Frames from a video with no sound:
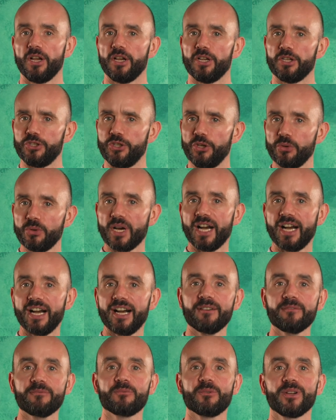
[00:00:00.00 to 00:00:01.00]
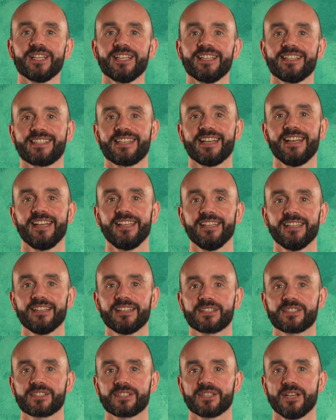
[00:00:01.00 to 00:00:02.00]
You have what it
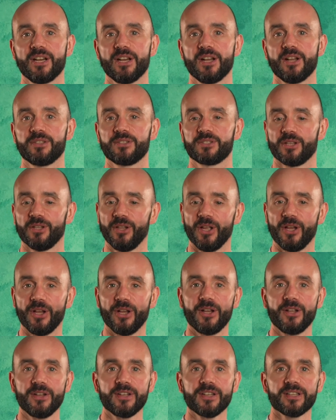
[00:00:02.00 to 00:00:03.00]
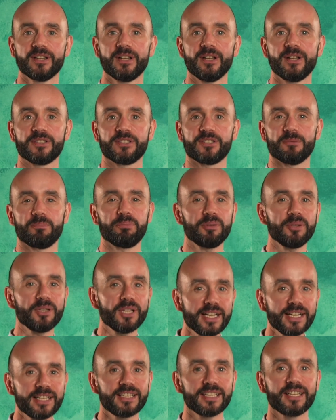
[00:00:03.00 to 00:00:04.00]
takes to learn to
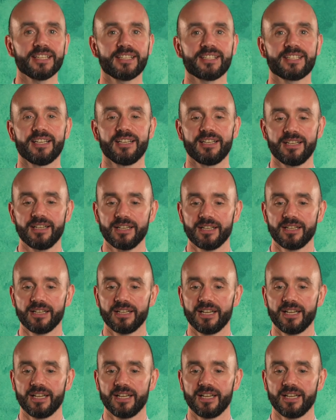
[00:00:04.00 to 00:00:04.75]
play the guitar